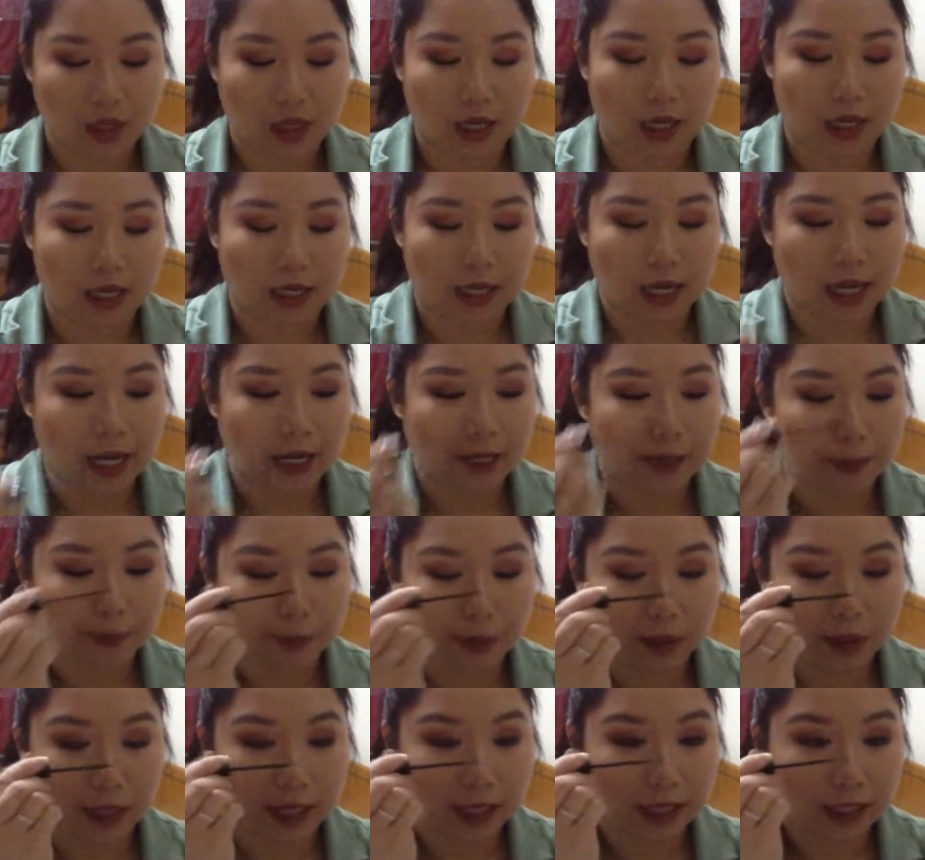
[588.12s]
and I
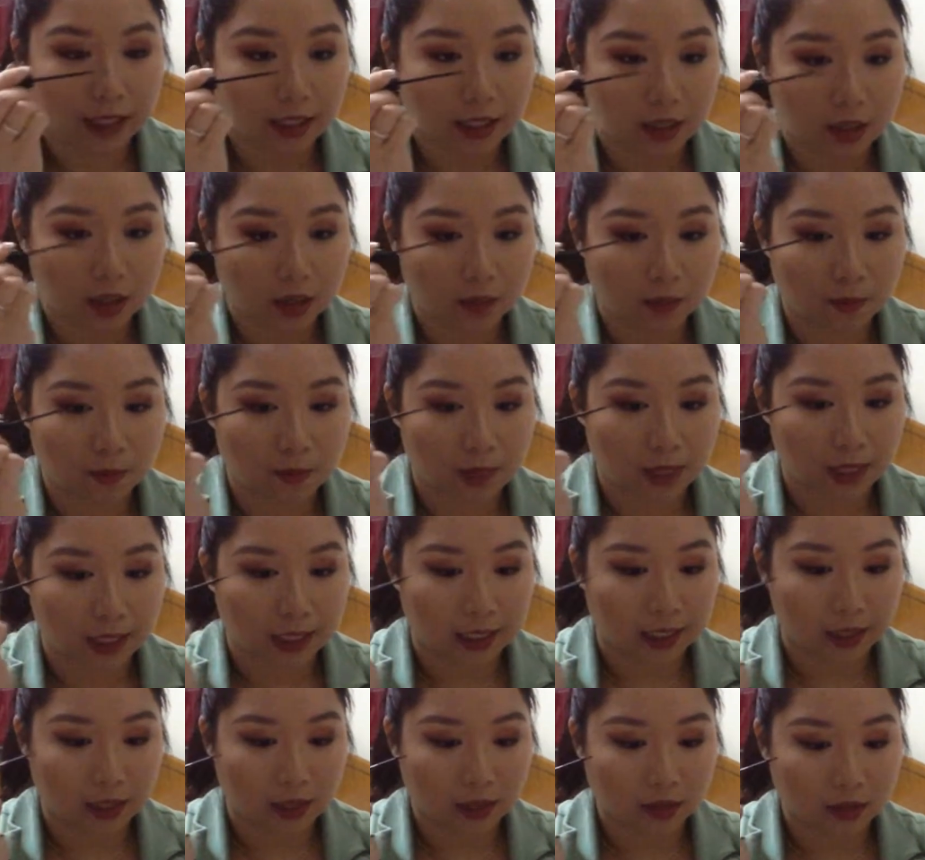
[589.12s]
apply it on
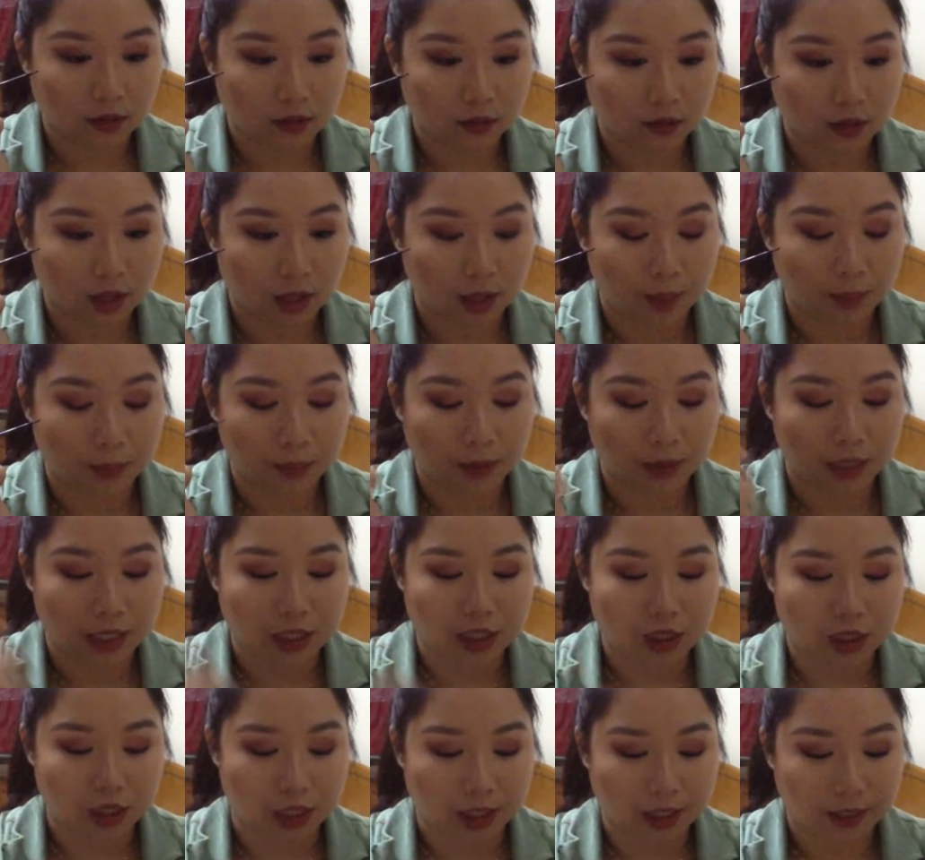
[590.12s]
my upper
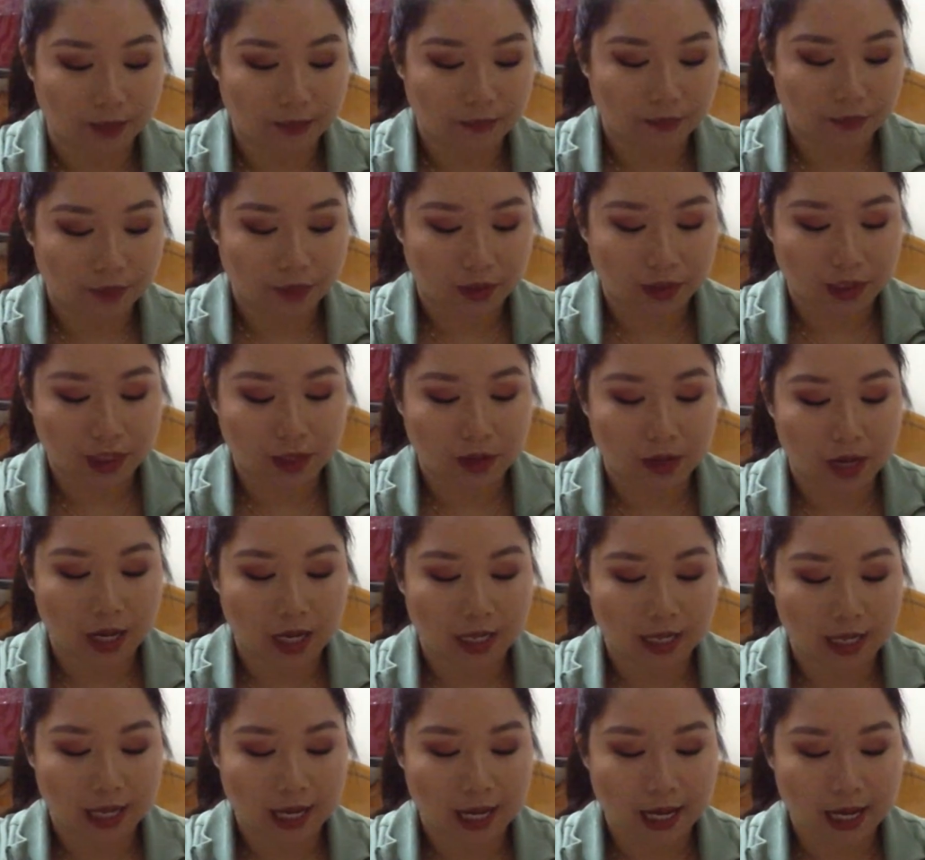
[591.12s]
lash line, now
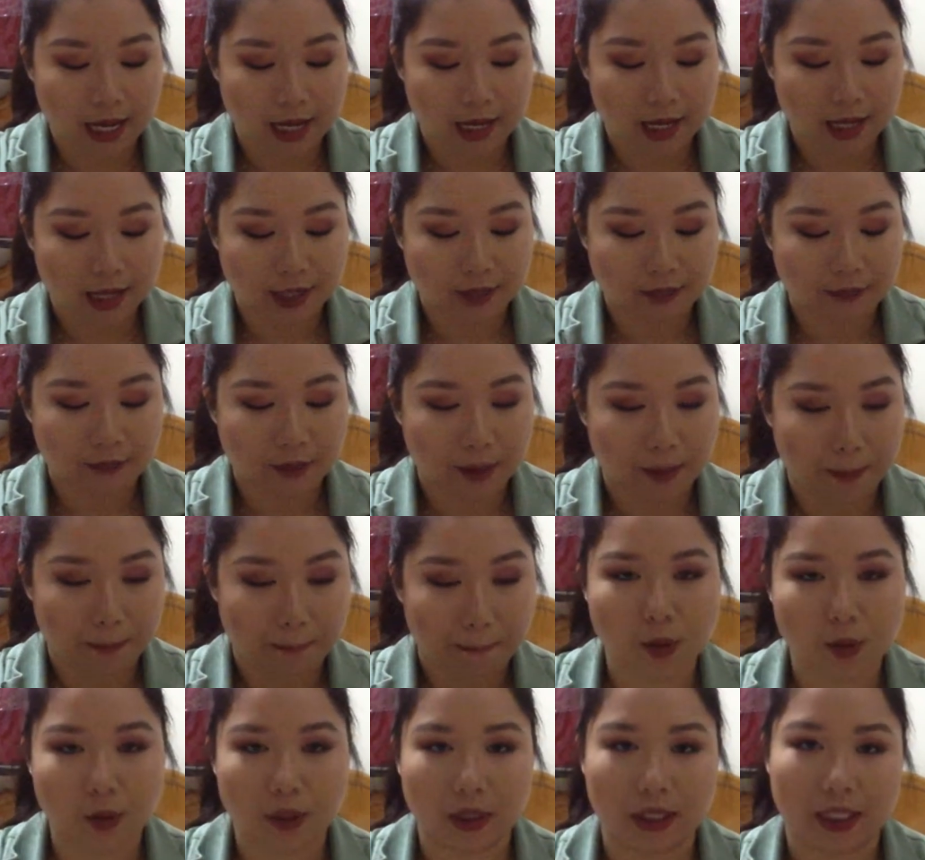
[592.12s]
I have
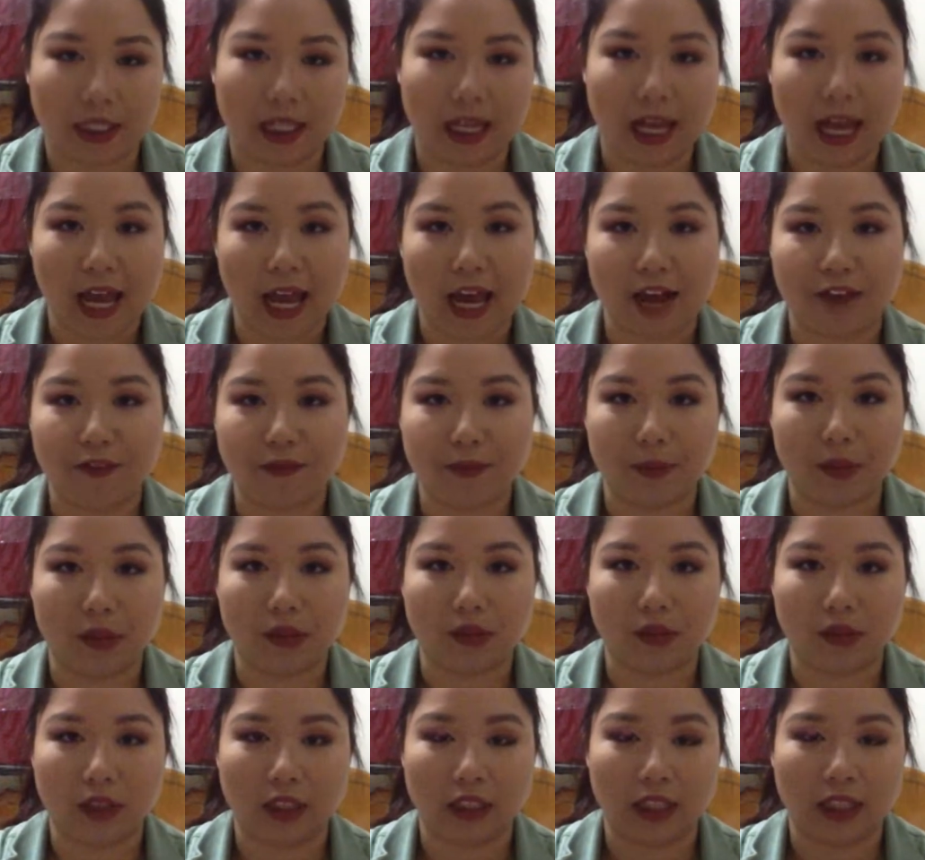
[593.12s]
between like a half
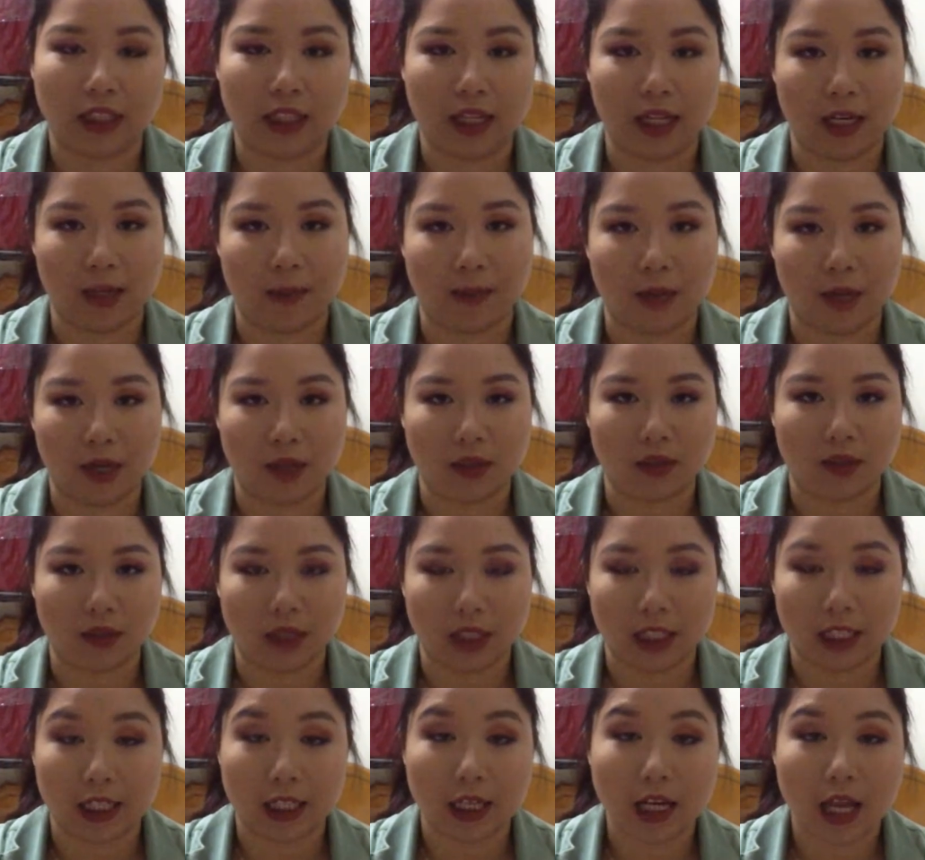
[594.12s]
monolid and a
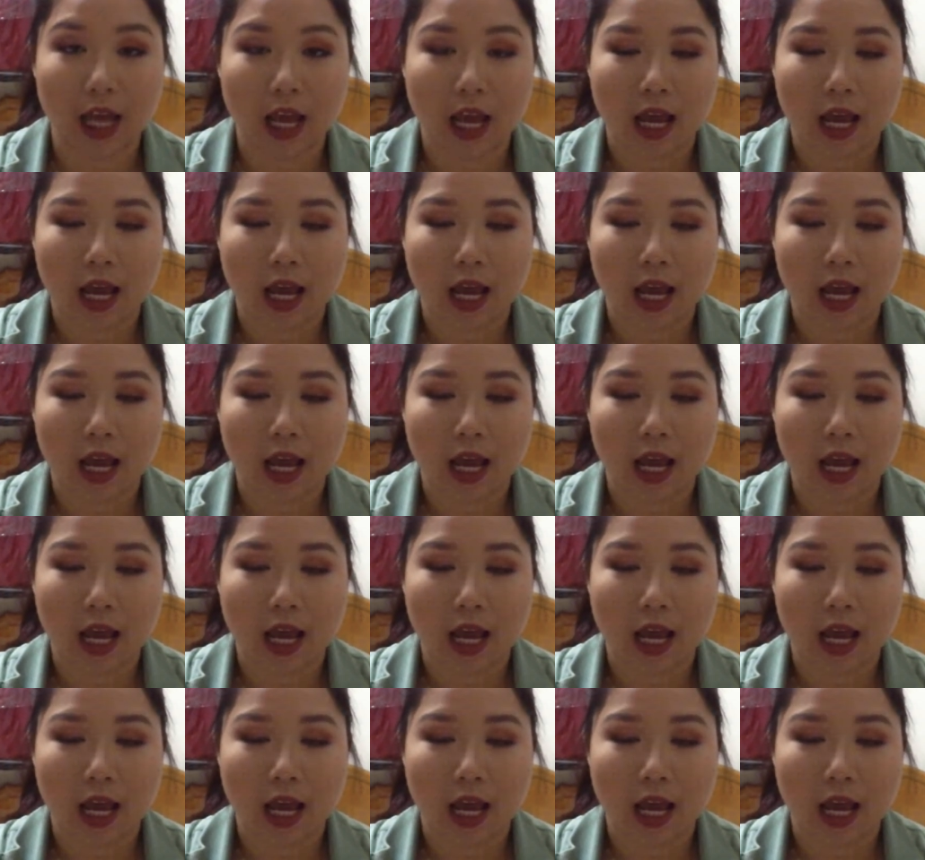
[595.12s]
monolid,